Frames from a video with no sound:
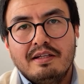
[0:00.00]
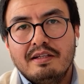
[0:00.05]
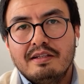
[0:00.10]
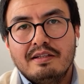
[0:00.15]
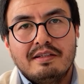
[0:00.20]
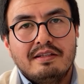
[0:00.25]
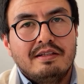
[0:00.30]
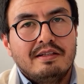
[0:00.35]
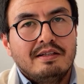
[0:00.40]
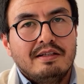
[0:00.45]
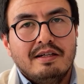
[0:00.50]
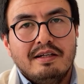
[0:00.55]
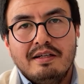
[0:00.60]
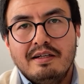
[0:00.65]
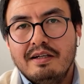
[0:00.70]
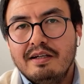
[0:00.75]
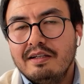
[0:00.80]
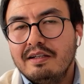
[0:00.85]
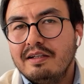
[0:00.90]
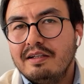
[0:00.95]
think
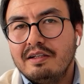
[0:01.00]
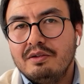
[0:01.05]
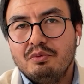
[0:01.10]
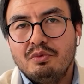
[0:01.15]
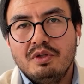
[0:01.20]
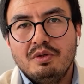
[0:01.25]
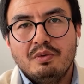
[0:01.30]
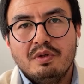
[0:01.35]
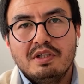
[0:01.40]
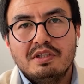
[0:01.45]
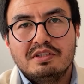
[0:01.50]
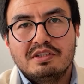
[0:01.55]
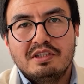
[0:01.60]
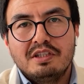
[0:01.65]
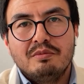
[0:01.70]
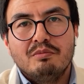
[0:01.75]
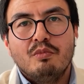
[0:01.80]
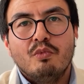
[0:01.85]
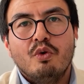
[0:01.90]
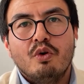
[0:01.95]
we will
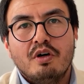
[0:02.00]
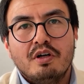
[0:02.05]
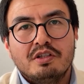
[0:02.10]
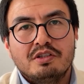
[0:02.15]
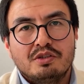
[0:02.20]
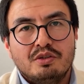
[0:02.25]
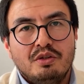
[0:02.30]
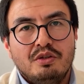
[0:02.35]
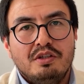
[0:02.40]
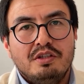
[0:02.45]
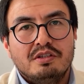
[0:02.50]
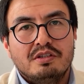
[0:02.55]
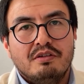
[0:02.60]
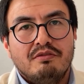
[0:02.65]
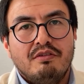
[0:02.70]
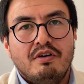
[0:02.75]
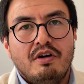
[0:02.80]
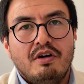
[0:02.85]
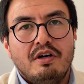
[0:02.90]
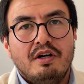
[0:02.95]
see more stories
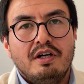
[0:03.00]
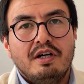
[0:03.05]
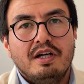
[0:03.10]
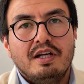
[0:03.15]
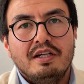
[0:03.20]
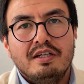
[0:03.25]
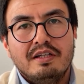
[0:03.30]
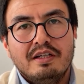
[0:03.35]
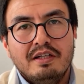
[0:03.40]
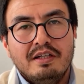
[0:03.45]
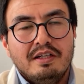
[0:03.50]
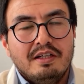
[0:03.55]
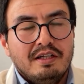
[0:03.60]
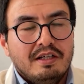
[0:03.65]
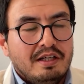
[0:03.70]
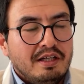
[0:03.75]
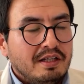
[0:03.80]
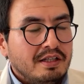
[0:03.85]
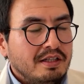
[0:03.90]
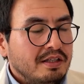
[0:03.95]
of horror, and
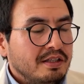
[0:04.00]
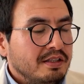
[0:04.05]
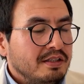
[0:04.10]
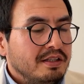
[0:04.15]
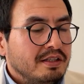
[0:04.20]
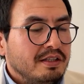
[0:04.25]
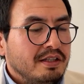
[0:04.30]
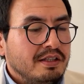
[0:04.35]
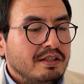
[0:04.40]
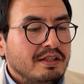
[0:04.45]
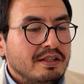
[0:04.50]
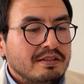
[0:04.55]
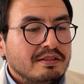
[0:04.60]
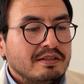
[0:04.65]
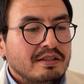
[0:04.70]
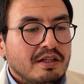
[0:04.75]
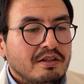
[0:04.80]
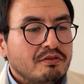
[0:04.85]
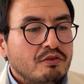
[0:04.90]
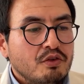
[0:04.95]

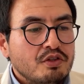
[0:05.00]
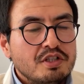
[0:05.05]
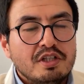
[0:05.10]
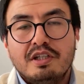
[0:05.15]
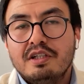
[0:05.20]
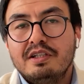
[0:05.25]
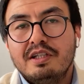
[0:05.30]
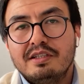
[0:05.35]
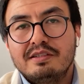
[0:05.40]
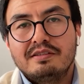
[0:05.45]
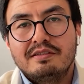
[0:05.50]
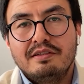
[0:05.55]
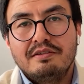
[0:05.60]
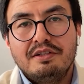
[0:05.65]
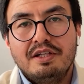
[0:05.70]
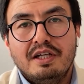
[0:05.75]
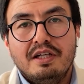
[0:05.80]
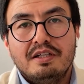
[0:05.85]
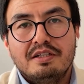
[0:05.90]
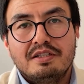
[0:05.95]
that's unfortunately that's the
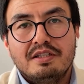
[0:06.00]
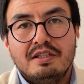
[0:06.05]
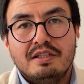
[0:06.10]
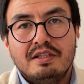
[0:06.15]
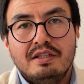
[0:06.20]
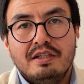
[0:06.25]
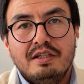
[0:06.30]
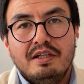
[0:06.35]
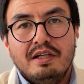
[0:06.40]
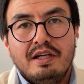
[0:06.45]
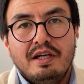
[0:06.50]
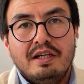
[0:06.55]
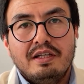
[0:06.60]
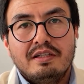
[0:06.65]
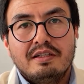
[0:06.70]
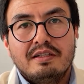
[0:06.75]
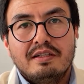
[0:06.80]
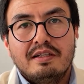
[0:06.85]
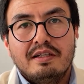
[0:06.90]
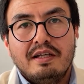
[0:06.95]
reality.
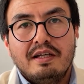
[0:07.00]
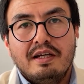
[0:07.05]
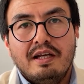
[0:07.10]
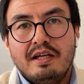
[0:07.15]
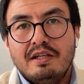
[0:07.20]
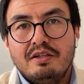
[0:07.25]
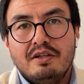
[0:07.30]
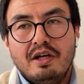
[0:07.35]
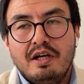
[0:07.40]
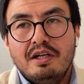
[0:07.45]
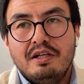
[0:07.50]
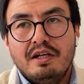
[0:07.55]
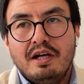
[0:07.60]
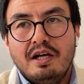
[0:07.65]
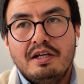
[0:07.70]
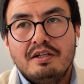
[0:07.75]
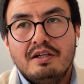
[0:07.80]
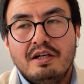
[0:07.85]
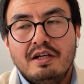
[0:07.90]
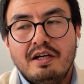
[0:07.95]
And
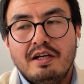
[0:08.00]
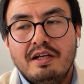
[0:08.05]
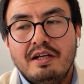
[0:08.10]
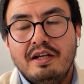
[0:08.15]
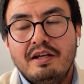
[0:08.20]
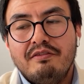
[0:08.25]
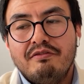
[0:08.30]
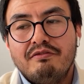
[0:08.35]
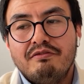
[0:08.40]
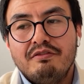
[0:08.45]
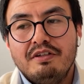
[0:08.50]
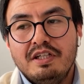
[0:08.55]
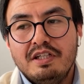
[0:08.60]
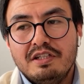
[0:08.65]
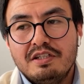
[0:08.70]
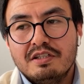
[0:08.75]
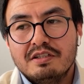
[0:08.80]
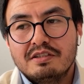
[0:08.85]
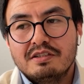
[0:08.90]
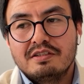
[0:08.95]
if
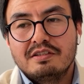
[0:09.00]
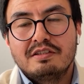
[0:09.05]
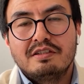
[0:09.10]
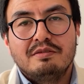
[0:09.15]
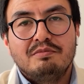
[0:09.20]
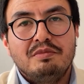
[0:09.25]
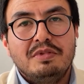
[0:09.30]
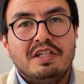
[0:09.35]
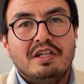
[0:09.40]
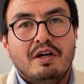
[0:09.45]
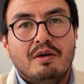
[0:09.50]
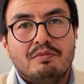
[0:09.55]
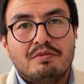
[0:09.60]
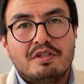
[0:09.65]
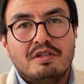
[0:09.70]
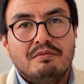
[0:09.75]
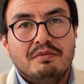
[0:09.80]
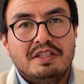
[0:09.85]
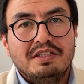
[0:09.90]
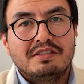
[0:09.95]
we just be
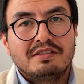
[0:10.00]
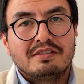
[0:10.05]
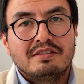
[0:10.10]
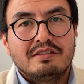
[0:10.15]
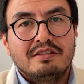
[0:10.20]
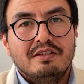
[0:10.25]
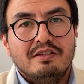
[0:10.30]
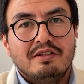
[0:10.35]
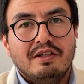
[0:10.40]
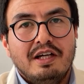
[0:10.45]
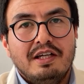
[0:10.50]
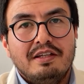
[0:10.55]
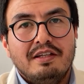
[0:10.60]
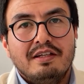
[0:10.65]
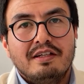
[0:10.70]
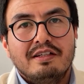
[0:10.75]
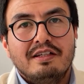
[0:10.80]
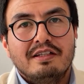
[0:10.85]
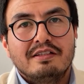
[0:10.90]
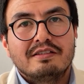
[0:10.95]
optimists, I
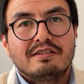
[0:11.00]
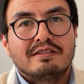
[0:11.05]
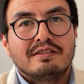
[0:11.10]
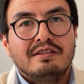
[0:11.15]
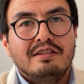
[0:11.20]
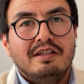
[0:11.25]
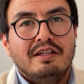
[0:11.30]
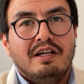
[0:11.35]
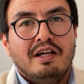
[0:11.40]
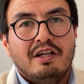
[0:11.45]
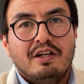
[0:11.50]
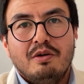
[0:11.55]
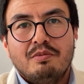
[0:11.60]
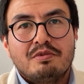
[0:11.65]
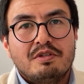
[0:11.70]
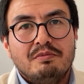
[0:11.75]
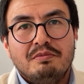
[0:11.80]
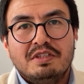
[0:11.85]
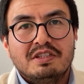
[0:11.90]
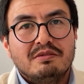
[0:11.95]
think that's an
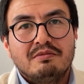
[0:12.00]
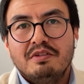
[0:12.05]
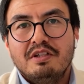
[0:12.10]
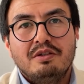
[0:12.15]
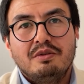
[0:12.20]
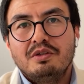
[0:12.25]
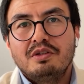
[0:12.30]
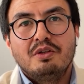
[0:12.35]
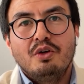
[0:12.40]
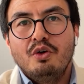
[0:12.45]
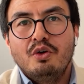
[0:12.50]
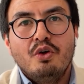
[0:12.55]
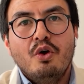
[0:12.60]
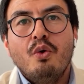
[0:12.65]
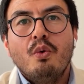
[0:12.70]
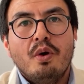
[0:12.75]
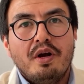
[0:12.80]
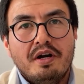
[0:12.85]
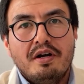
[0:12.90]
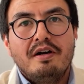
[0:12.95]
optimism that go
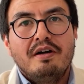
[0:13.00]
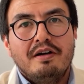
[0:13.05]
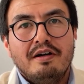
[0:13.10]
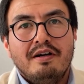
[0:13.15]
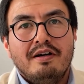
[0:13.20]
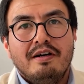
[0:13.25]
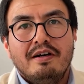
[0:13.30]
nowhere.